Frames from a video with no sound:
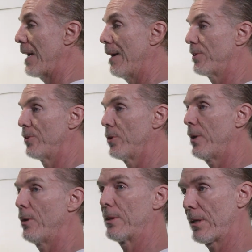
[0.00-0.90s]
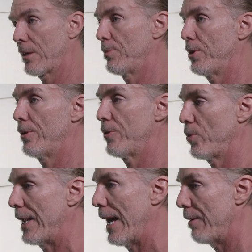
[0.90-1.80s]
time to do it with the
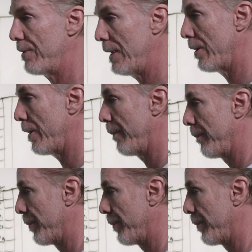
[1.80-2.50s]
computers we have here.